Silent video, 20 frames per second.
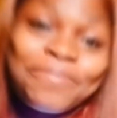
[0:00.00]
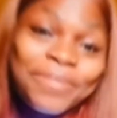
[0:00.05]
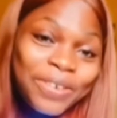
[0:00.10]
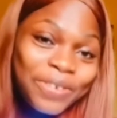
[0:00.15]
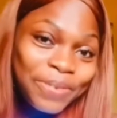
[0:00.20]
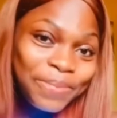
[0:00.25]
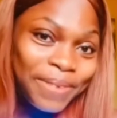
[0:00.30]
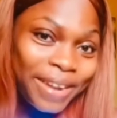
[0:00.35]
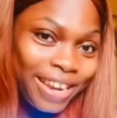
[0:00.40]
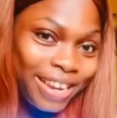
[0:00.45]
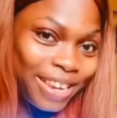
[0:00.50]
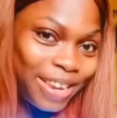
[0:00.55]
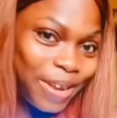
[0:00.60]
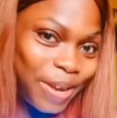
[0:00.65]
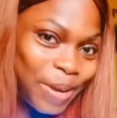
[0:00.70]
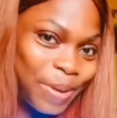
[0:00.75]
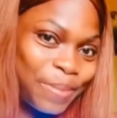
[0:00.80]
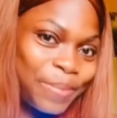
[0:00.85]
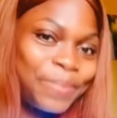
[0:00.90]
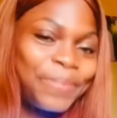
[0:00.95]
Mary by
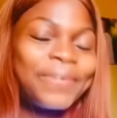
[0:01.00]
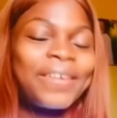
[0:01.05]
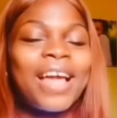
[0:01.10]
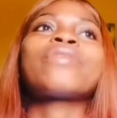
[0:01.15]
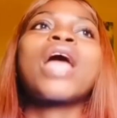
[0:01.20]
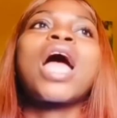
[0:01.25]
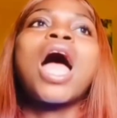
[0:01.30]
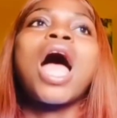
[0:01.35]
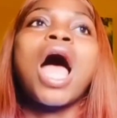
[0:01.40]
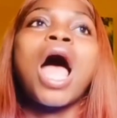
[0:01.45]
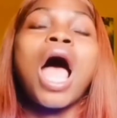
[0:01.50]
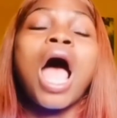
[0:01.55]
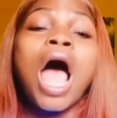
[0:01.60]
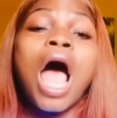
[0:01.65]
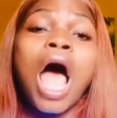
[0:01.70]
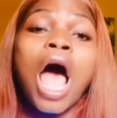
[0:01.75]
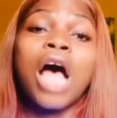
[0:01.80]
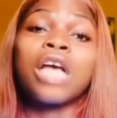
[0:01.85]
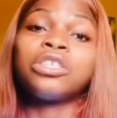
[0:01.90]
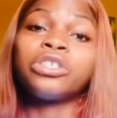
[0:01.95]
name.
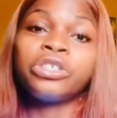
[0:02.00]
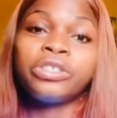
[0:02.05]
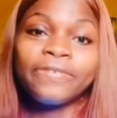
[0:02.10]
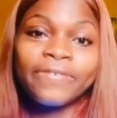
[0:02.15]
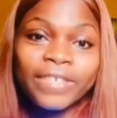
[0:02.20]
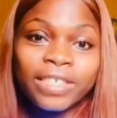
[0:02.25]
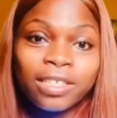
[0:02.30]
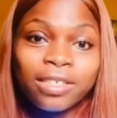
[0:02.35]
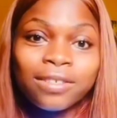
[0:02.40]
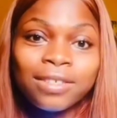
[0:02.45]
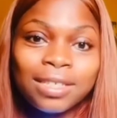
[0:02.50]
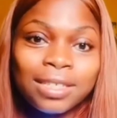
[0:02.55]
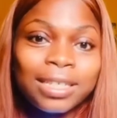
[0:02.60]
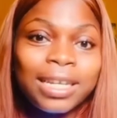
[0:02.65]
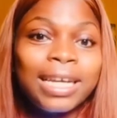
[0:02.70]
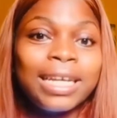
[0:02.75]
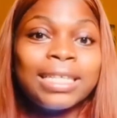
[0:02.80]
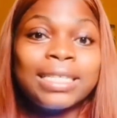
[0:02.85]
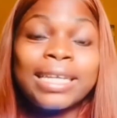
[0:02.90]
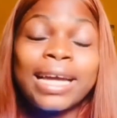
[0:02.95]
As a university
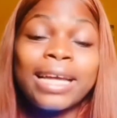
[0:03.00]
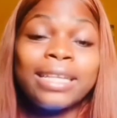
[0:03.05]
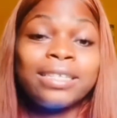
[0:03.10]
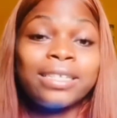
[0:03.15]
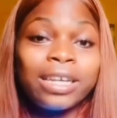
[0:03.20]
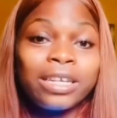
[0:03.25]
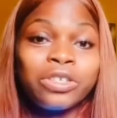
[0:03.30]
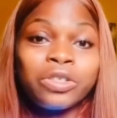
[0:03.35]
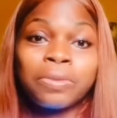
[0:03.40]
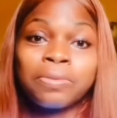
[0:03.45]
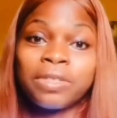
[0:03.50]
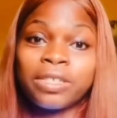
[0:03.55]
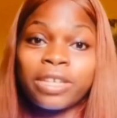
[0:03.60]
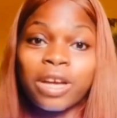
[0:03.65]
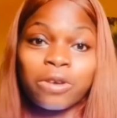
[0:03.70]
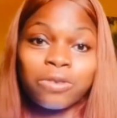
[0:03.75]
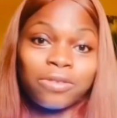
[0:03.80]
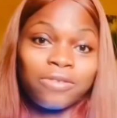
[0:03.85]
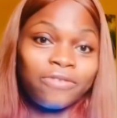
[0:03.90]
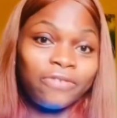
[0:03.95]
student, I needed something
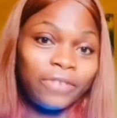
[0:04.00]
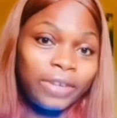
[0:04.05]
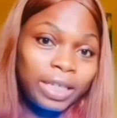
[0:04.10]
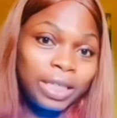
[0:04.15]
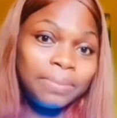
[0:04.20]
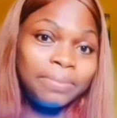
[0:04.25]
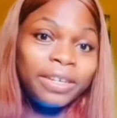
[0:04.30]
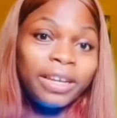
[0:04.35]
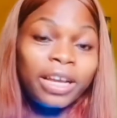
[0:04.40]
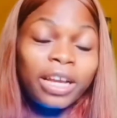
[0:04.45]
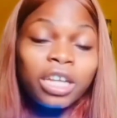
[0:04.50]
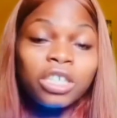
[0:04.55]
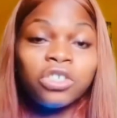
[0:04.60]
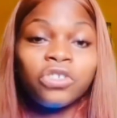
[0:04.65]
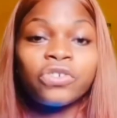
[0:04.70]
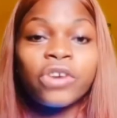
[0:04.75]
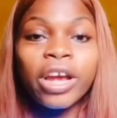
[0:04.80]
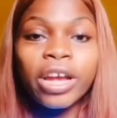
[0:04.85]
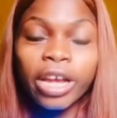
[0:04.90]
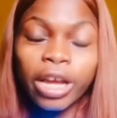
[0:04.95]
that could fetch me
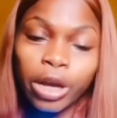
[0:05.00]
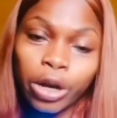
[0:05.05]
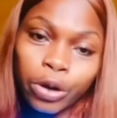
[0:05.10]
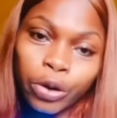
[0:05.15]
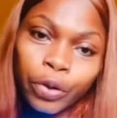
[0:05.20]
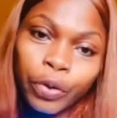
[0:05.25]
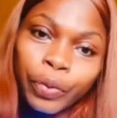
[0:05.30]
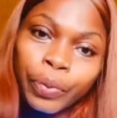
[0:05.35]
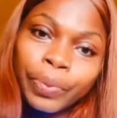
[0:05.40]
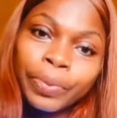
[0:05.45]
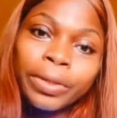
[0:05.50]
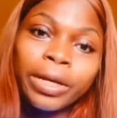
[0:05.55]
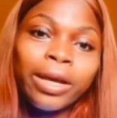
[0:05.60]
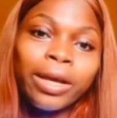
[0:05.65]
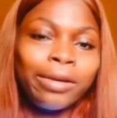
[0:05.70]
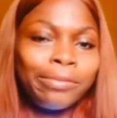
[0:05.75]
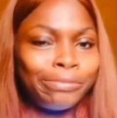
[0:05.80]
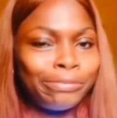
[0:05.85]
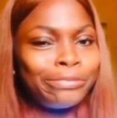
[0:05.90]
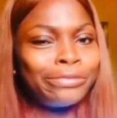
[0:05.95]
extra income.
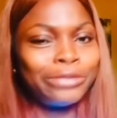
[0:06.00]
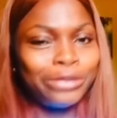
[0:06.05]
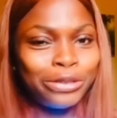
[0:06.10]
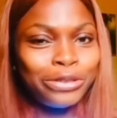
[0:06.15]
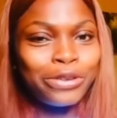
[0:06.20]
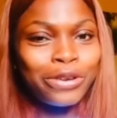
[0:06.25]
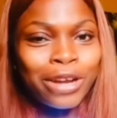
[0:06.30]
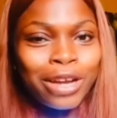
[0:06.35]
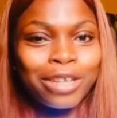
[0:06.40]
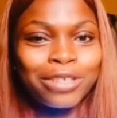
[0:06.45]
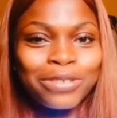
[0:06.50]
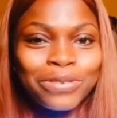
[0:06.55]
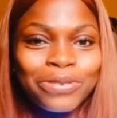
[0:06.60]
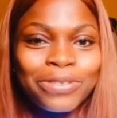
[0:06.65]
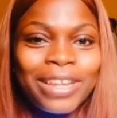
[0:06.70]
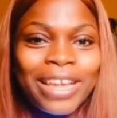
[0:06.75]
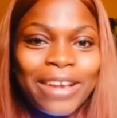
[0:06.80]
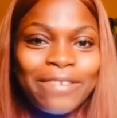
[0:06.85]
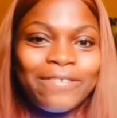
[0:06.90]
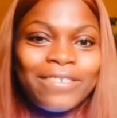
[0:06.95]
You know how
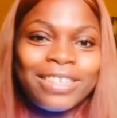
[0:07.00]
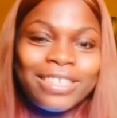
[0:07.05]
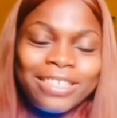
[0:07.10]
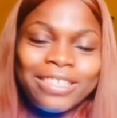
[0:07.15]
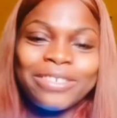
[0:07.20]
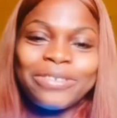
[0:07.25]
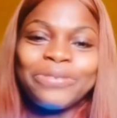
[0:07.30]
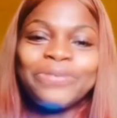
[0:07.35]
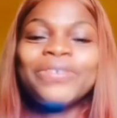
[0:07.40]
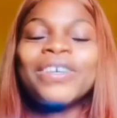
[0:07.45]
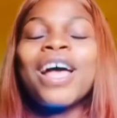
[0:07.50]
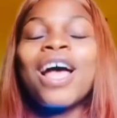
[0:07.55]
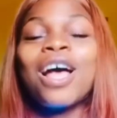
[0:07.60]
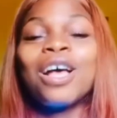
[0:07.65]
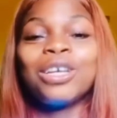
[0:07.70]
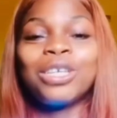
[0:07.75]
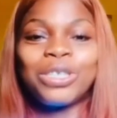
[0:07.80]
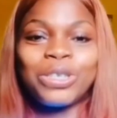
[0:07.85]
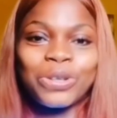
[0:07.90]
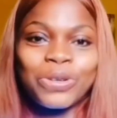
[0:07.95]
school life is now.
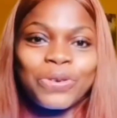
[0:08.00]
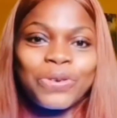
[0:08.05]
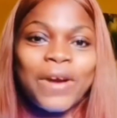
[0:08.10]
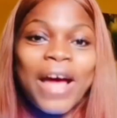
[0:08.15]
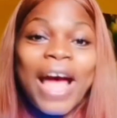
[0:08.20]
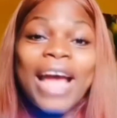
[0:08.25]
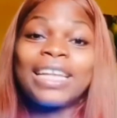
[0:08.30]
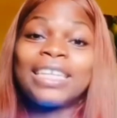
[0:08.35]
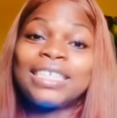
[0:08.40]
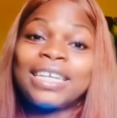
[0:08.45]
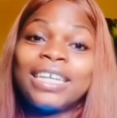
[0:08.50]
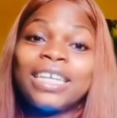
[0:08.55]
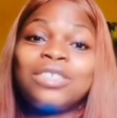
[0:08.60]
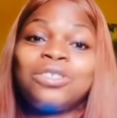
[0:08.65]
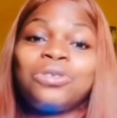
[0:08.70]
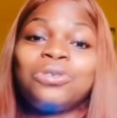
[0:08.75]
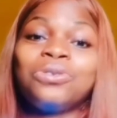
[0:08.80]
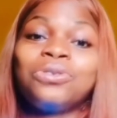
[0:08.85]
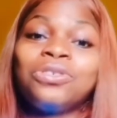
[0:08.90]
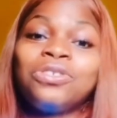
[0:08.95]
So I
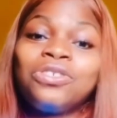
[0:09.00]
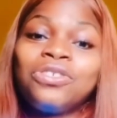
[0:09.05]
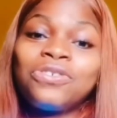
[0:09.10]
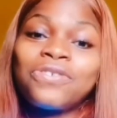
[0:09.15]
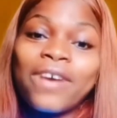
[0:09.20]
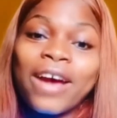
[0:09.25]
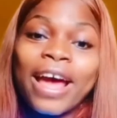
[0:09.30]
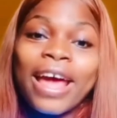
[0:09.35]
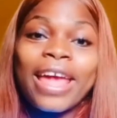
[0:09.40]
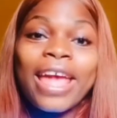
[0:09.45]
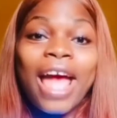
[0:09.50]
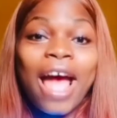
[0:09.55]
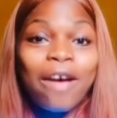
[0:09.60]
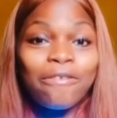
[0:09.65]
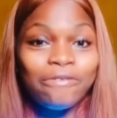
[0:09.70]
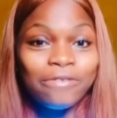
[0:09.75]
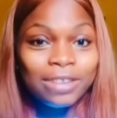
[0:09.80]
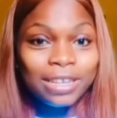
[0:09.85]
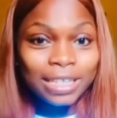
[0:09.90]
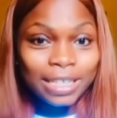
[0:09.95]
decided to try
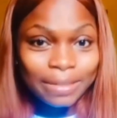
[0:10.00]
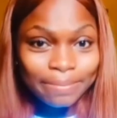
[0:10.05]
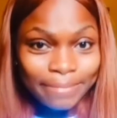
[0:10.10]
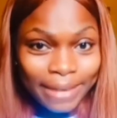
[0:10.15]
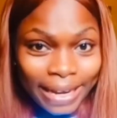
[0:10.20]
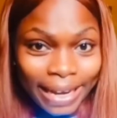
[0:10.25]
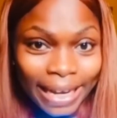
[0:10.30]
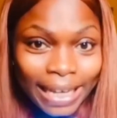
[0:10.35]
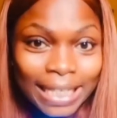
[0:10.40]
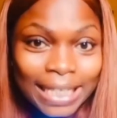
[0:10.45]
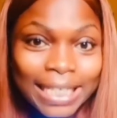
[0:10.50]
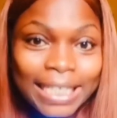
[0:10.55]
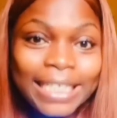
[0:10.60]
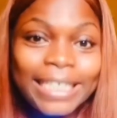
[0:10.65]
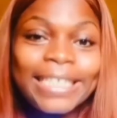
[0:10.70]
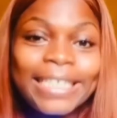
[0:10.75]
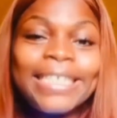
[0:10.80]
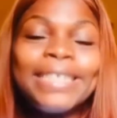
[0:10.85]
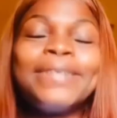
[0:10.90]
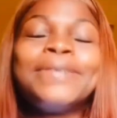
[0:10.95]
affiliate
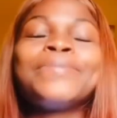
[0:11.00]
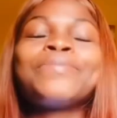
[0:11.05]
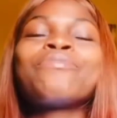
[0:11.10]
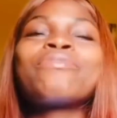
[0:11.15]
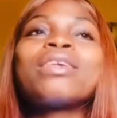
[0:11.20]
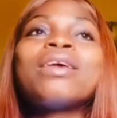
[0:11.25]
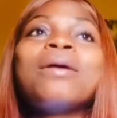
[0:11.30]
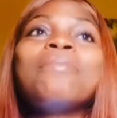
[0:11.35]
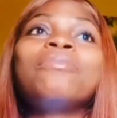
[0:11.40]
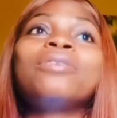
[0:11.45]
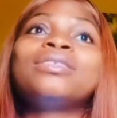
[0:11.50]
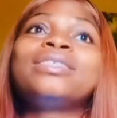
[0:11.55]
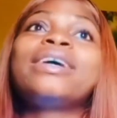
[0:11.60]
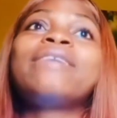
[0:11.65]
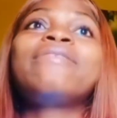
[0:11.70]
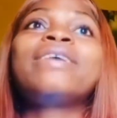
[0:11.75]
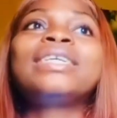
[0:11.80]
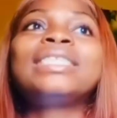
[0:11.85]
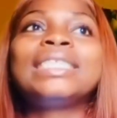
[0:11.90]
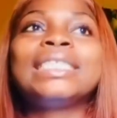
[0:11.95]
marketing. But
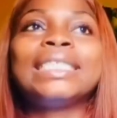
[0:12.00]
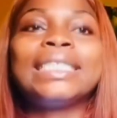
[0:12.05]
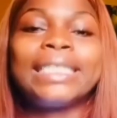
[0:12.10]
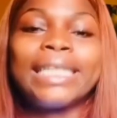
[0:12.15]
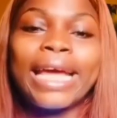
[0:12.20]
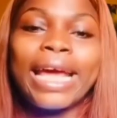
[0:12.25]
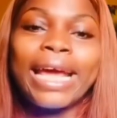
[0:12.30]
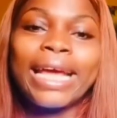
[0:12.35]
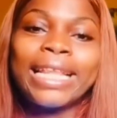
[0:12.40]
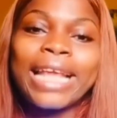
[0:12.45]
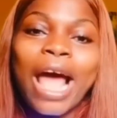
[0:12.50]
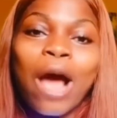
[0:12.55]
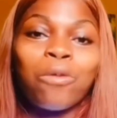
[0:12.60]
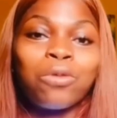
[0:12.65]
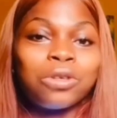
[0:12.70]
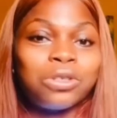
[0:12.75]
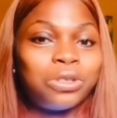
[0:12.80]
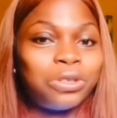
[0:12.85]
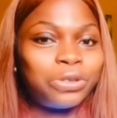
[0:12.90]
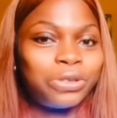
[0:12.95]
ever since then, I
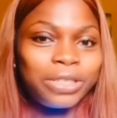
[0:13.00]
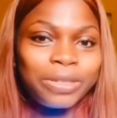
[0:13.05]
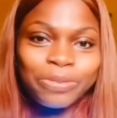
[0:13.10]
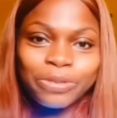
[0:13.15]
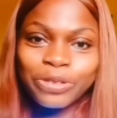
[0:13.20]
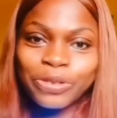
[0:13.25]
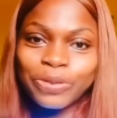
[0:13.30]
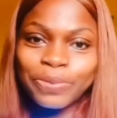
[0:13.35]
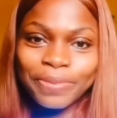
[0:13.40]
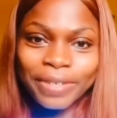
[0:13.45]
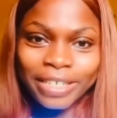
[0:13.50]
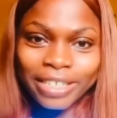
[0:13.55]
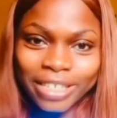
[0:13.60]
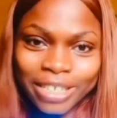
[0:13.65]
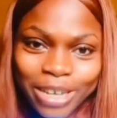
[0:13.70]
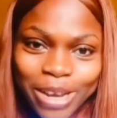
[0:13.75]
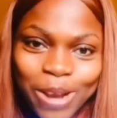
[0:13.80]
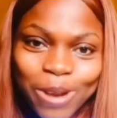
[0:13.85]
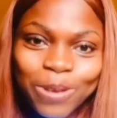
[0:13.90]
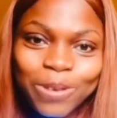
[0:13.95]
was unable to make
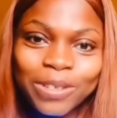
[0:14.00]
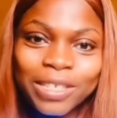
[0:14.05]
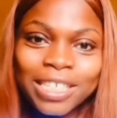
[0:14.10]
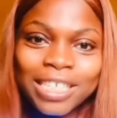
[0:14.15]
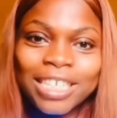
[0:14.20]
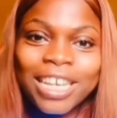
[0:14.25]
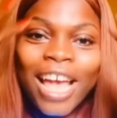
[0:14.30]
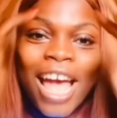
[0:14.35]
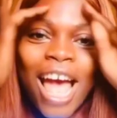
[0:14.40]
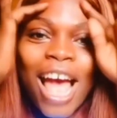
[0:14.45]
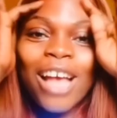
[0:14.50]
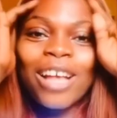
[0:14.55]
sales.